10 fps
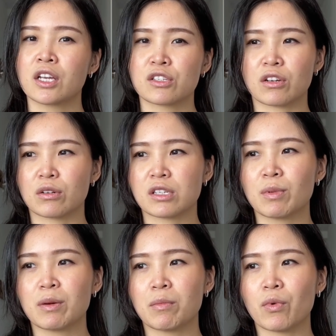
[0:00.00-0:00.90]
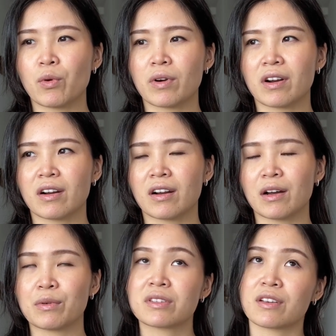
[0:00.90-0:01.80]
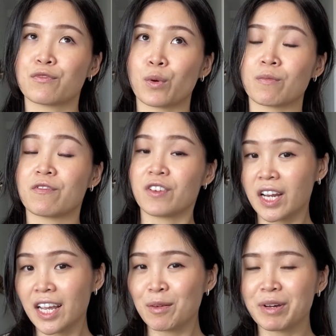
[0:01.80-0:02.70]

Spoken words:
So it's a bit more, I wouldn't say form-fitting,